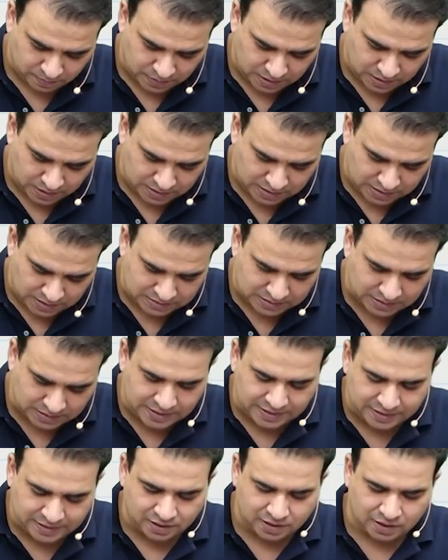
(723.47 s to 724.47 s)
and there is a
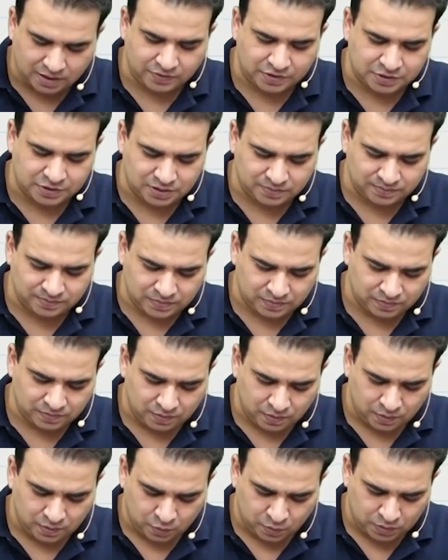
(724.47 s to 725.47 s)
greater curvature
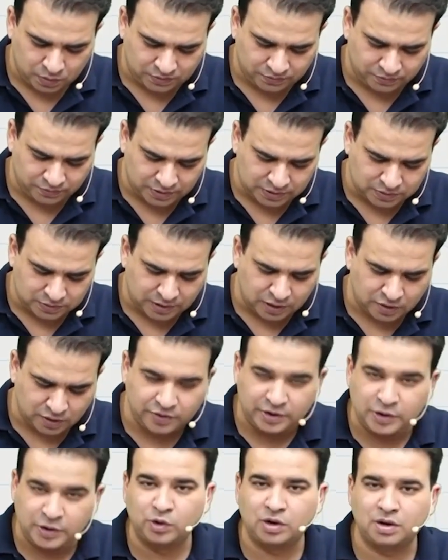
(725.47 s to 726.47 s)
with the first part of
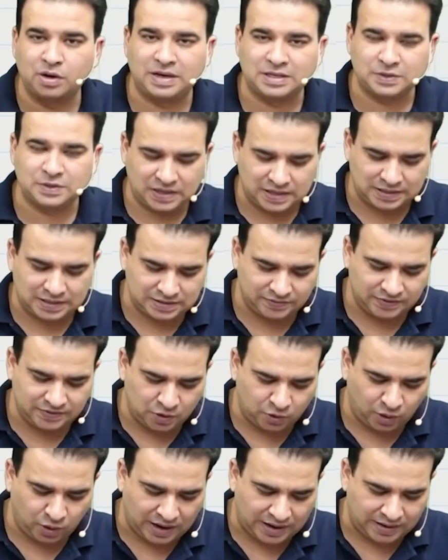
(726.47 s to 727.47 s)
duodenum as well, let's say we are
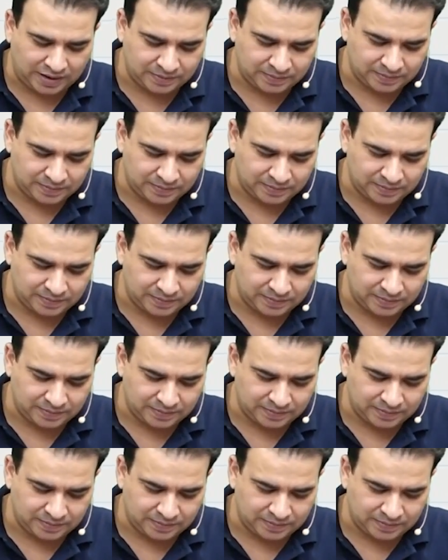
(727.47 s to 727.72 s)
looking at.